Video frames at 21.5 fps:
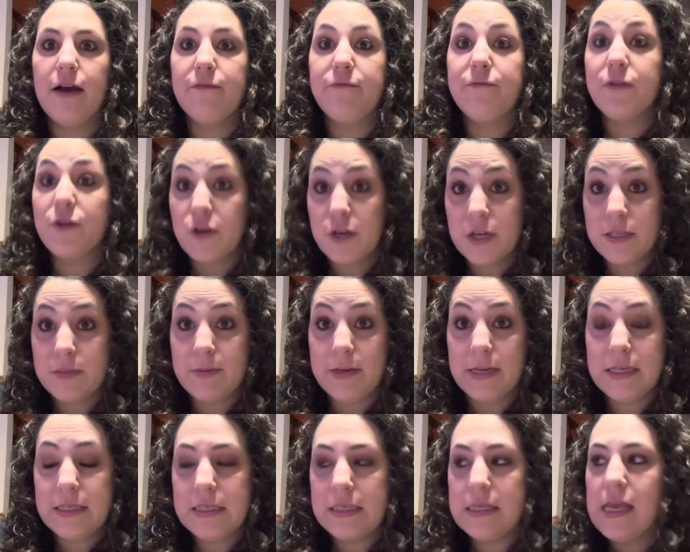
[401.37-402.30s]
for
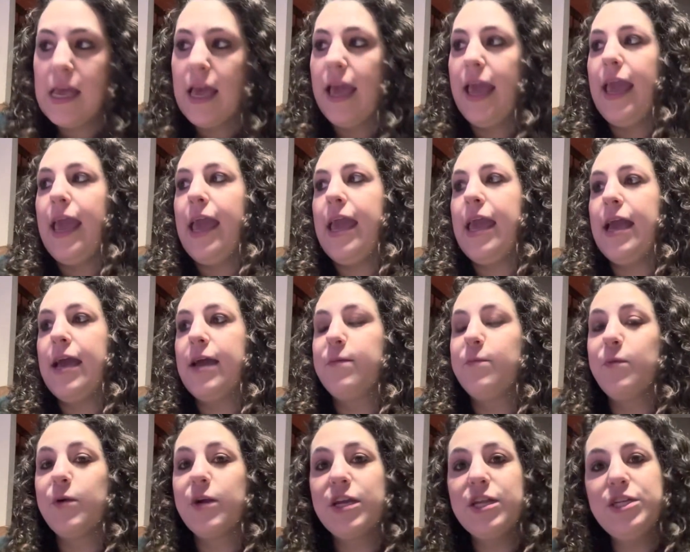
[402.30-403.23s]
Christmas,
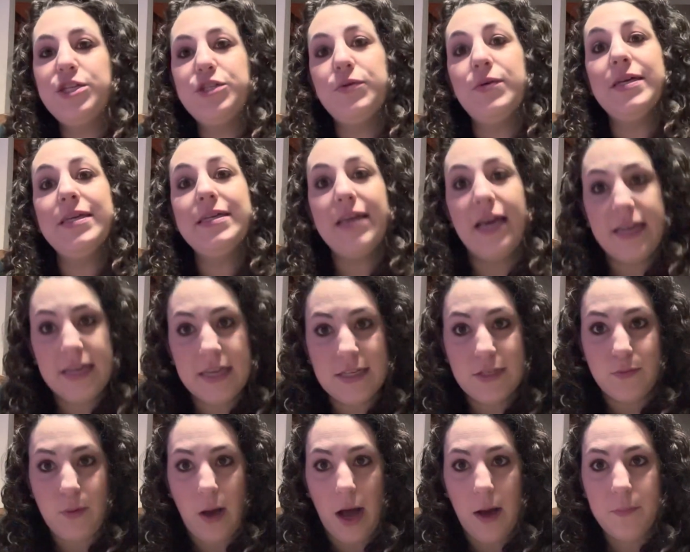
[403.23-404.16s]
and we're gonna do a Yankee
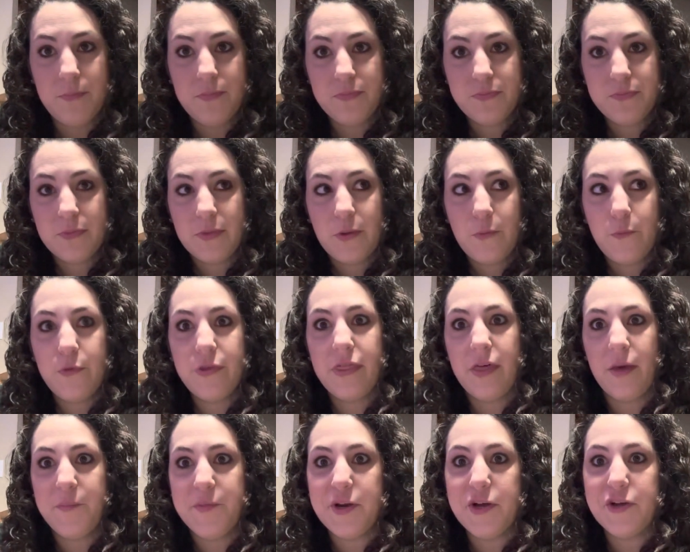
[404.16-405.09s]
swap with
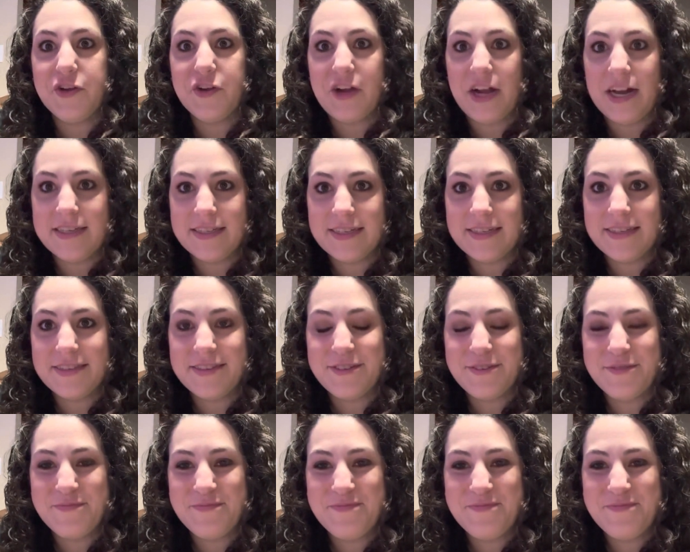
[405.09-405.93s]
them and all your cousins.